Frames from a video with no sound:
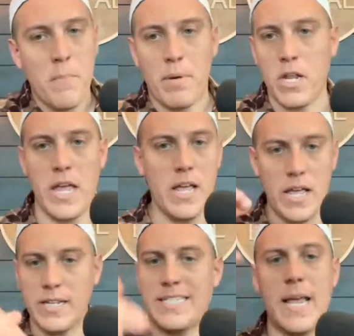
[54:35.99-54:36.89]
but
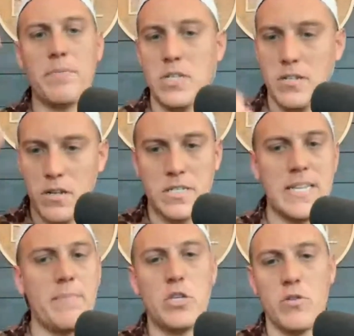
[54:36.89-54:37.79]
it steps
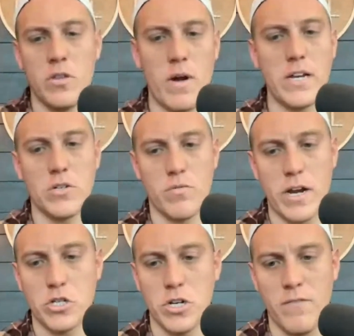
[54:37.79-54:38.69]
you in the right
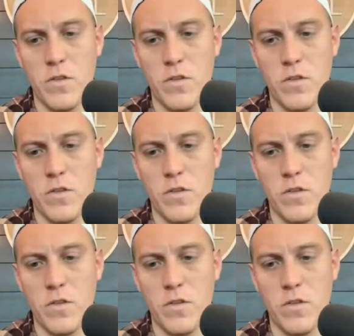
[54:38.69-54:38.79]
direction.